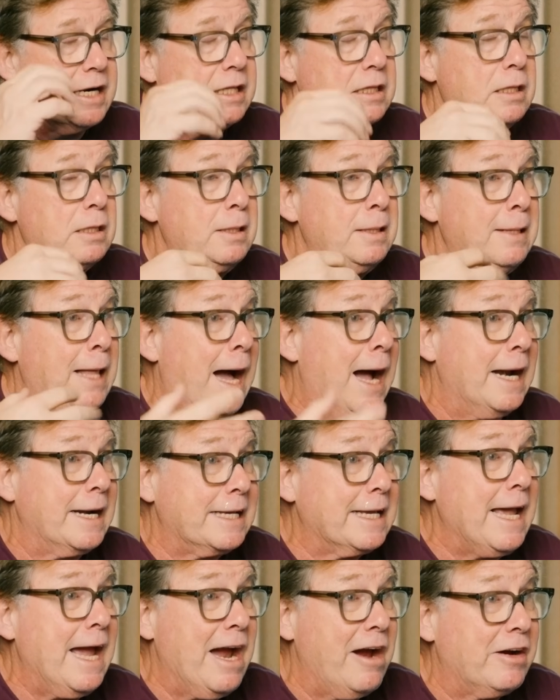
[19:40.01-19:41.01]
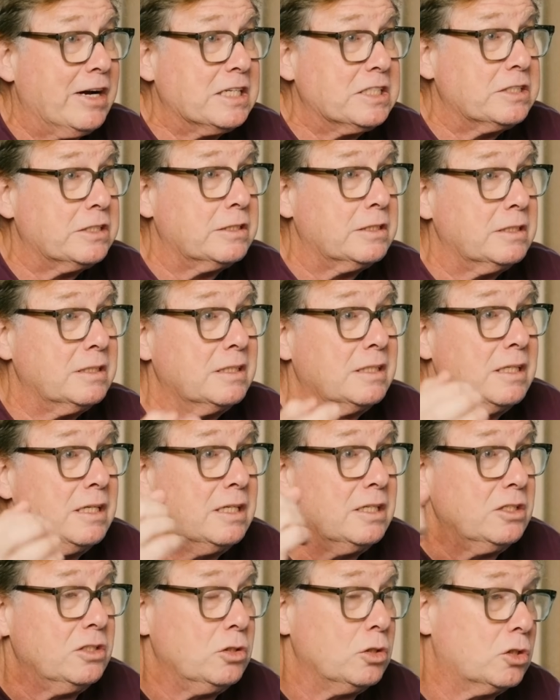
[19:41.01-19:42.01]
a lot of character.
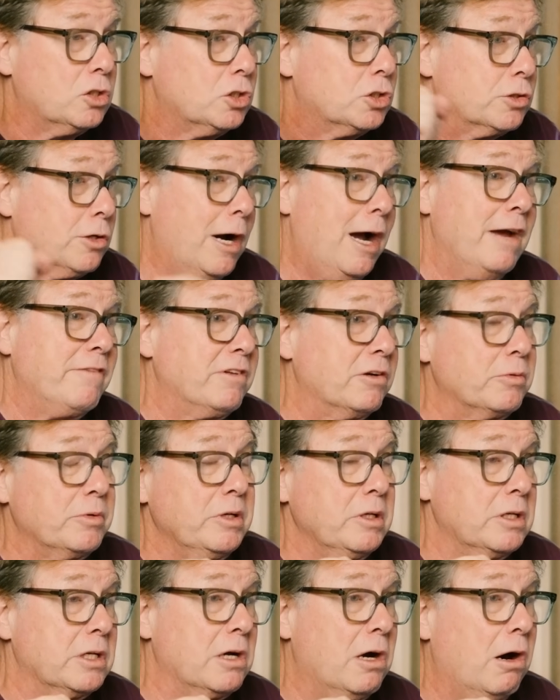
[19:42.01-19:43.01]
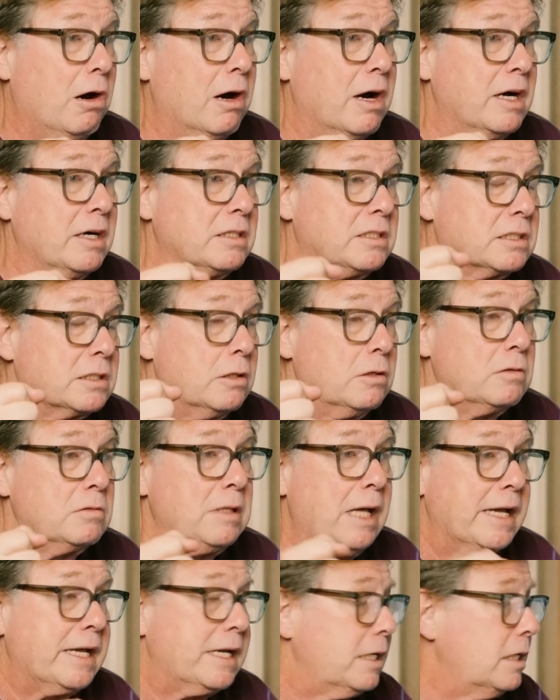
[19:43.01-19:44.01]
You can drive it really hard. So
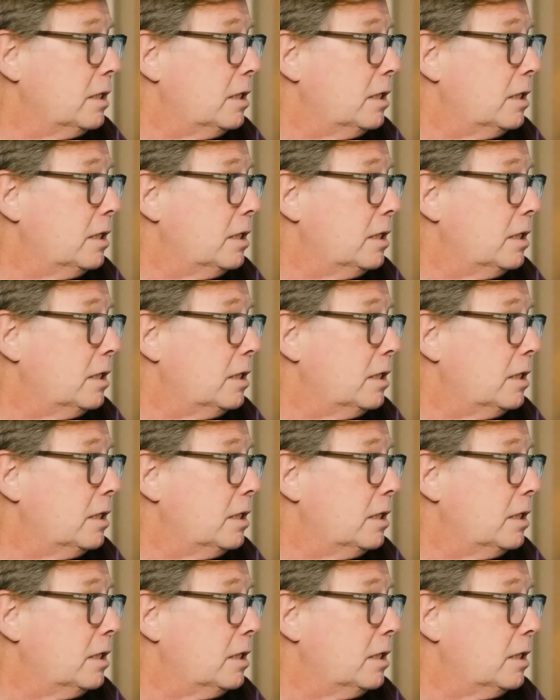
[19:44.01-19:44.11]
like,